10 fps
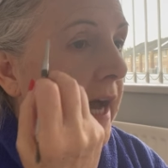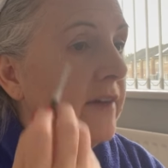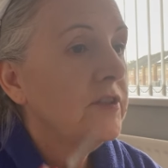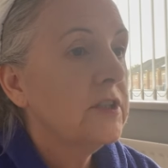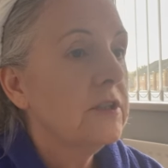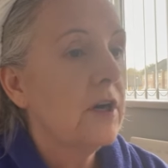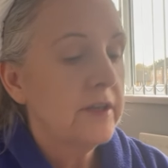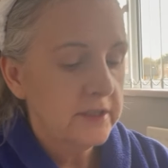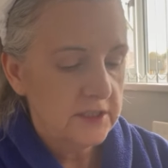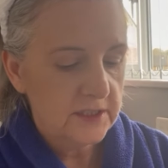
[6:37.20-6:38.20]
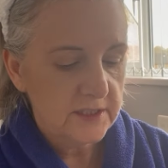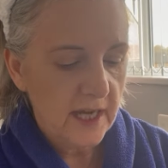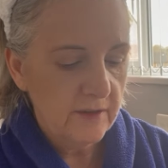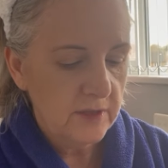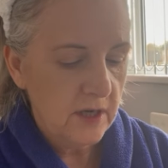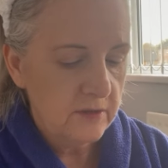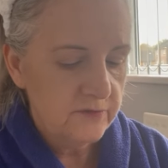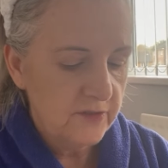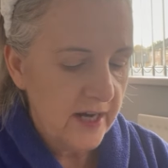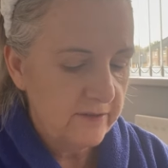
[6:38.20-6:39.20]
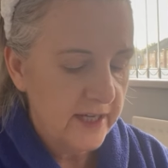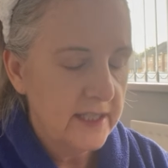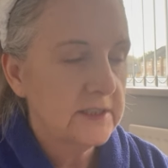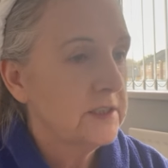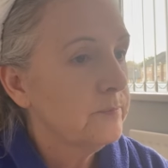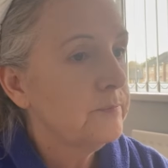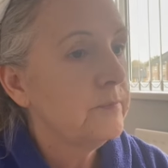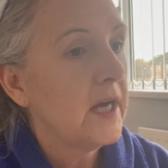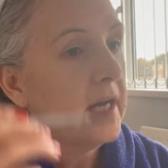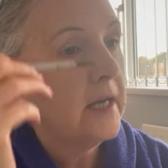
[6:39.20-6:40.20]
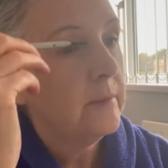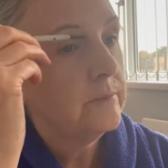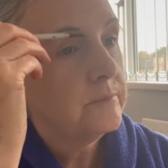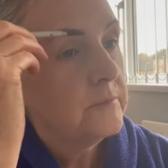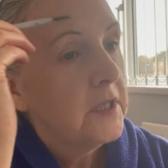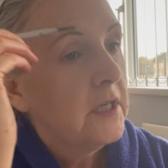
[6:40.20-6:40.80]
haven't got a discount card for Ariane's um,